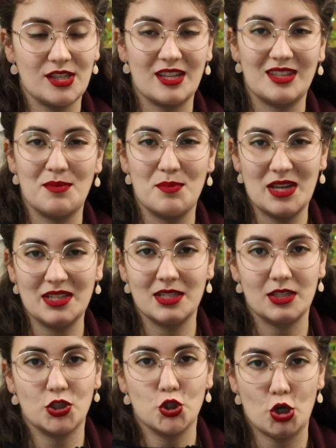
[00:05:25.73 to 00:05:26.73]
like the
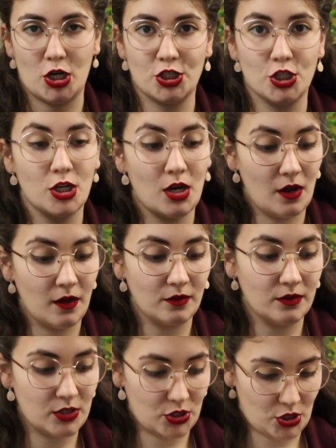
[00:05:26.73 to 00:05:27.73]
basic structure
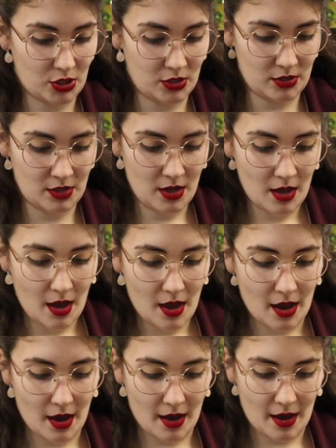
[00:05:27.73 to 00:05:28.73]
of the skirt.
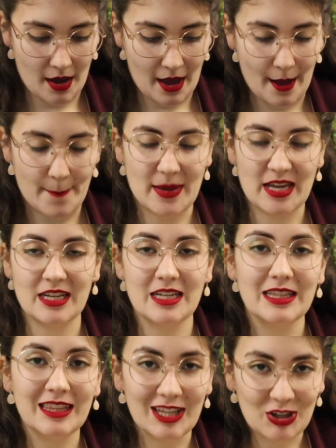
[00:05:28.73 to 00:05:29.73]
I made it
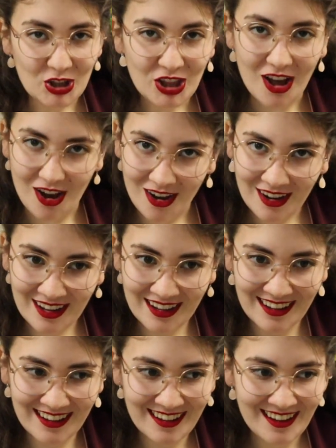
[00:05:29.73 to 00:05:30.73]
a little long.
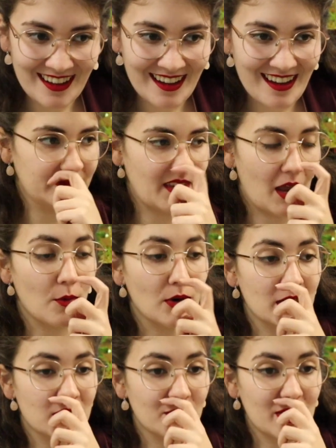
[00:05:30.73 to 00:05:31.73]
I
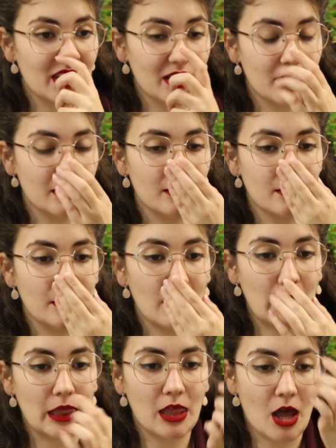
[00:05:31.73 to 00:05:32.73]
wanted to make it
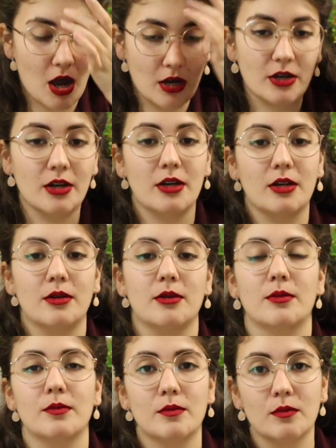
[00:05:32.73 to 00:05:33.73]
longer
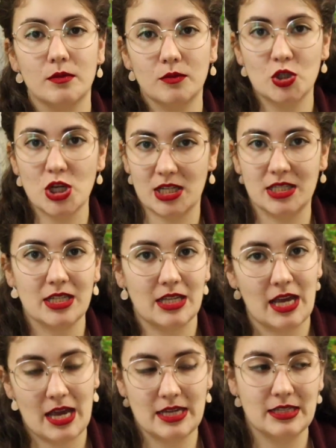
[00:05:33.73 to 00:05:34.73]
just in
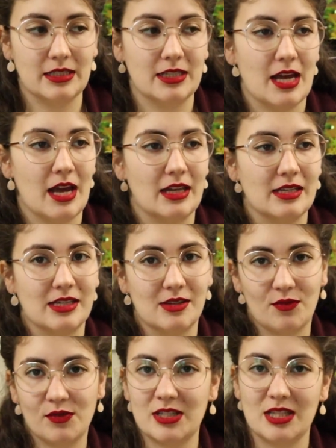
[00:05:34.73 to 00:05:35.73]
case
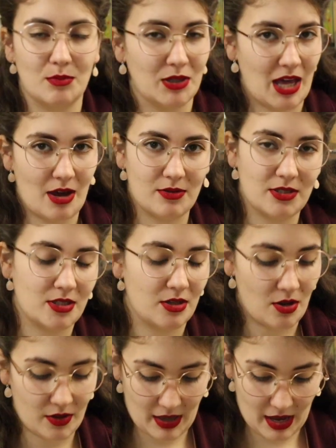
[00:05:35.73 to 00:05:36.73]
and for seam allowance and
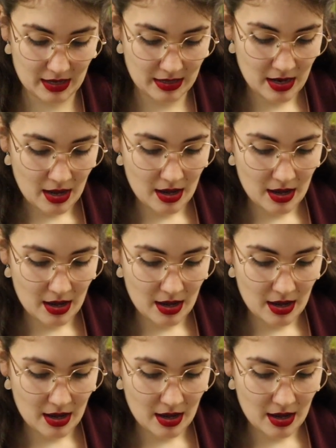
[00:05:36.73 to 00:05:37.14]
all that.